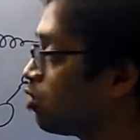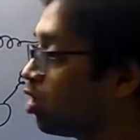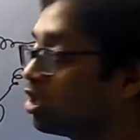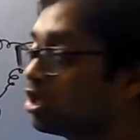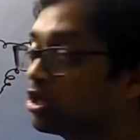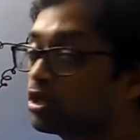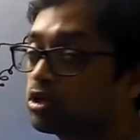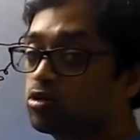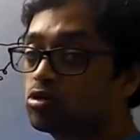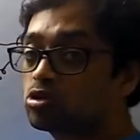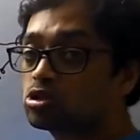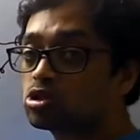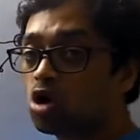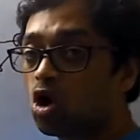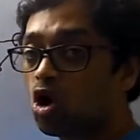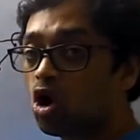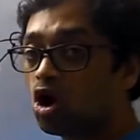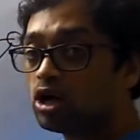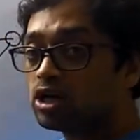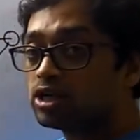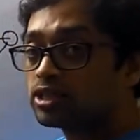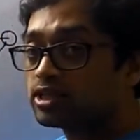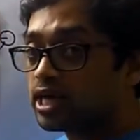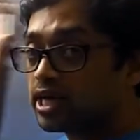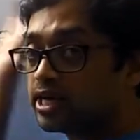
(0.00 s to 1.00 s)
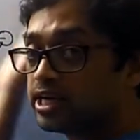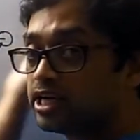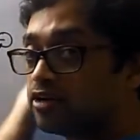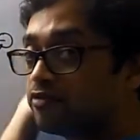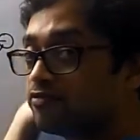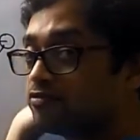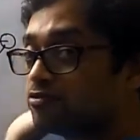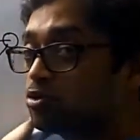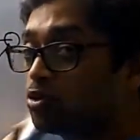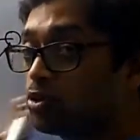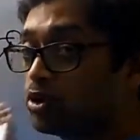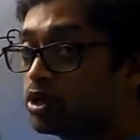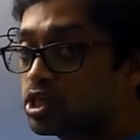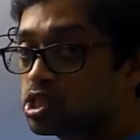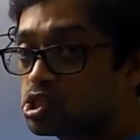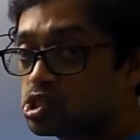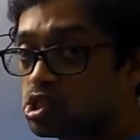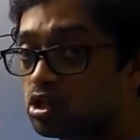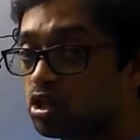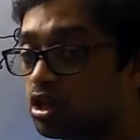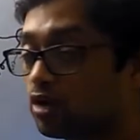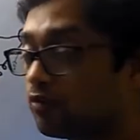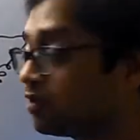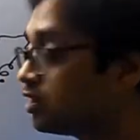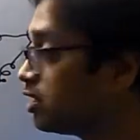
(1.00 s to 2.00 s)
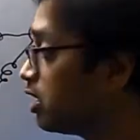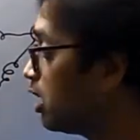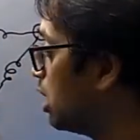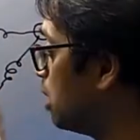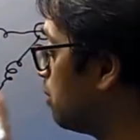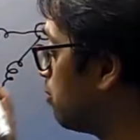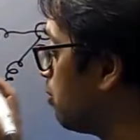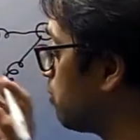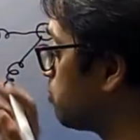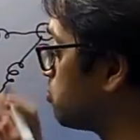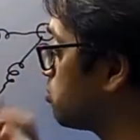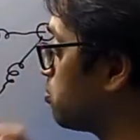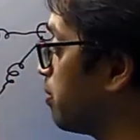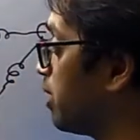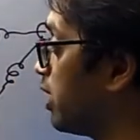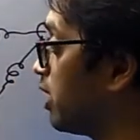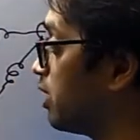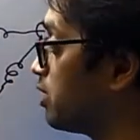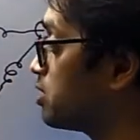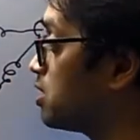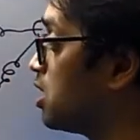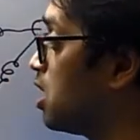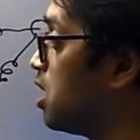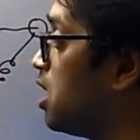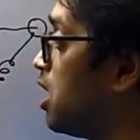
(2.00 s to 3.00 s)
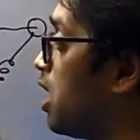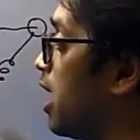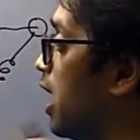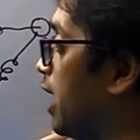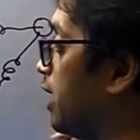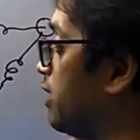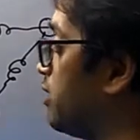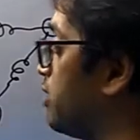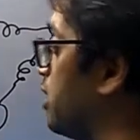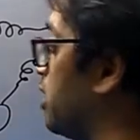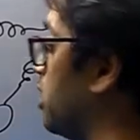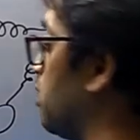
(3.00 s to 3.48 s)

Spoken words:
molecules all tied to each other with the help of springs, and